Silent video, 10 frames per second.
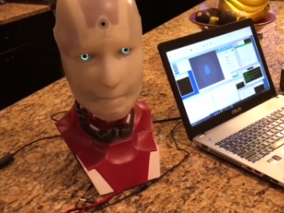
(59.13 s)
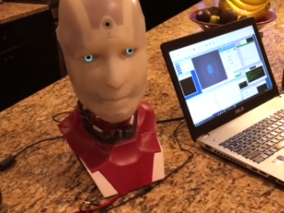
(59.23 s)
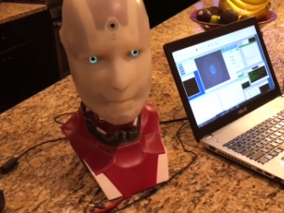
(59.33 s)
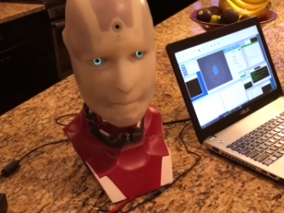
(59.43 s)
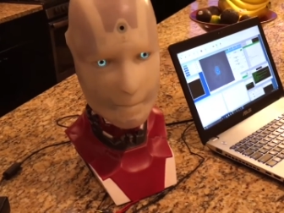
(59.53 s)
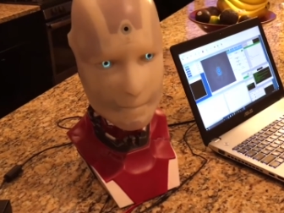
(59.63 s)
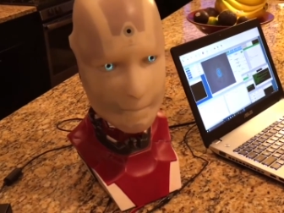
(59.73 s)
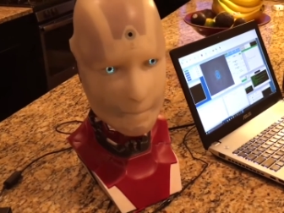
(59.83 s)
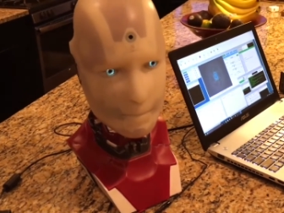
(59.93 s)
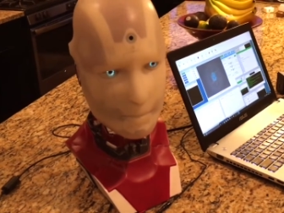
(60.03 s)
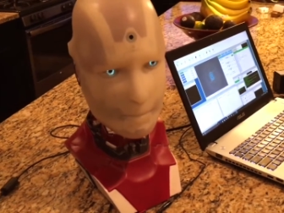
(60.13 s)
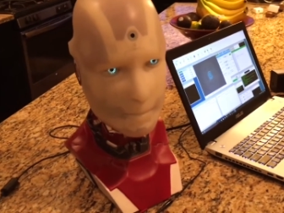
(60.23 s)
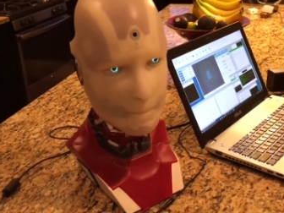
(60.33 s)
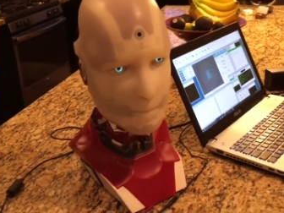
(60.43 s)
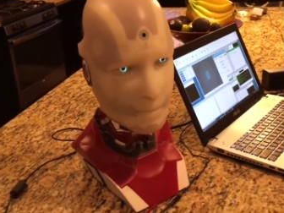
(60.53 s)
Do you like poetry?
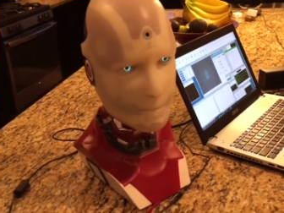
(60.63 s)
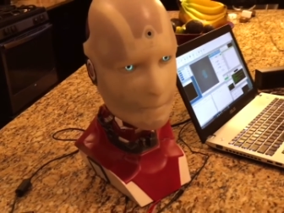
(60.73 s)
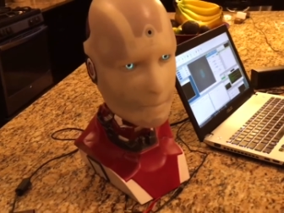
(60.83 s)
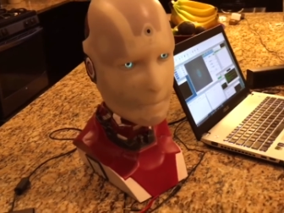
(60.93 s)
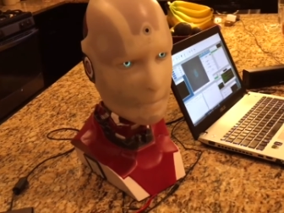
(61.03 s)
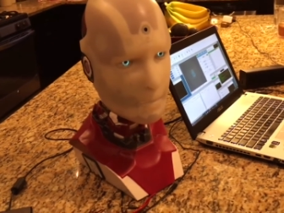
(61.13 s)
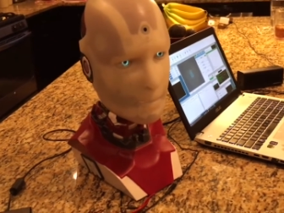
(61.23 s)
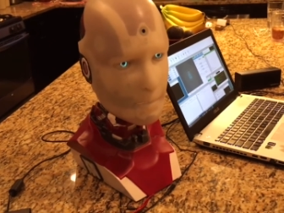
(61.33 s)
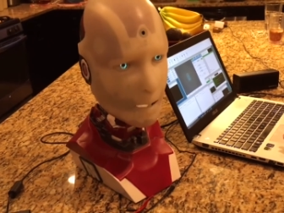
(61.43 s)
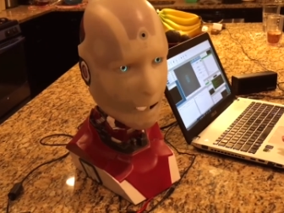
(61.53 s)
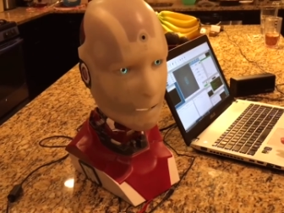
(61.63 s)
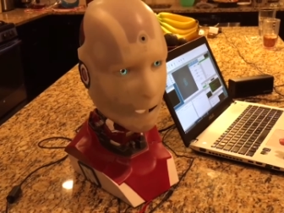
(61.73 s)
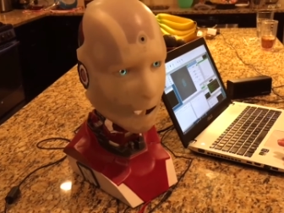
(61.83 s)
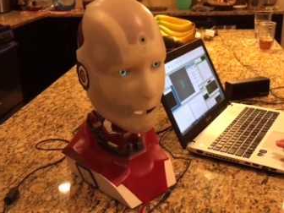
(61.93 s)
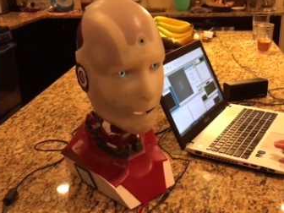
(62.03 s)

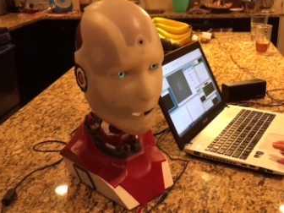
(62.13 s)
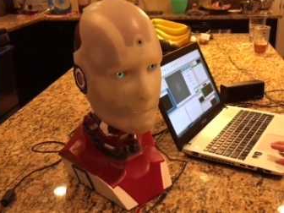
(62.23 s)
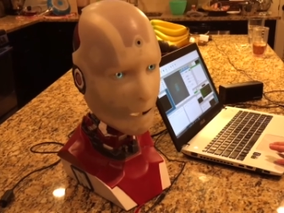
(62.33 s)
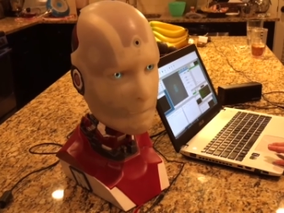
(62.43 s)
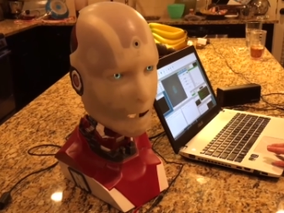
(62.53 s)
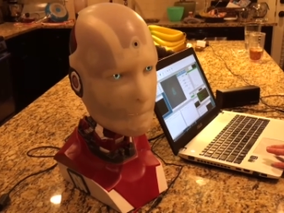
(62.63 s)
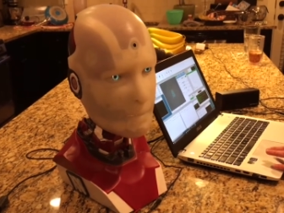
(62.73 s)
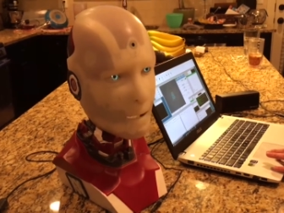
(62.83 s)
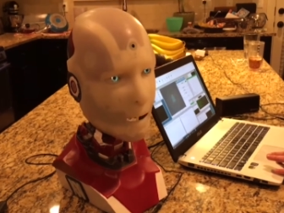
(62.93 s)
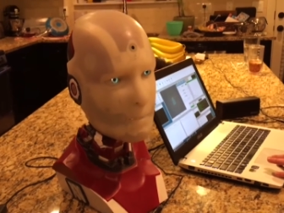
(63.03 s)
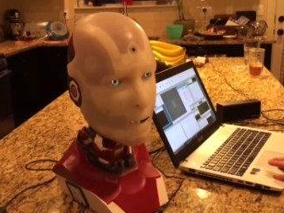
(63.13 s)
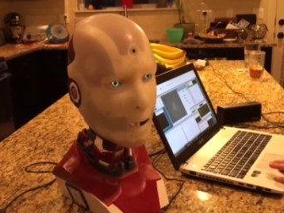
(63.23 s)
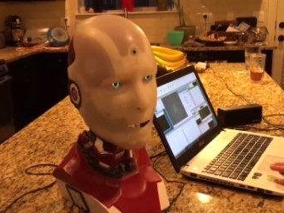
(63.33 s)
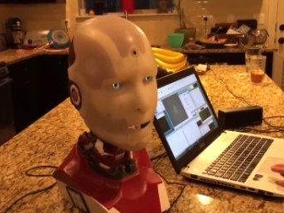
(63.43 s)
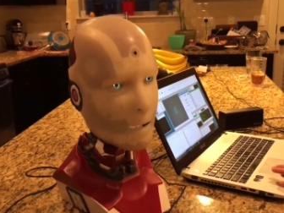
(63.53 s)
Yes, I like it, especially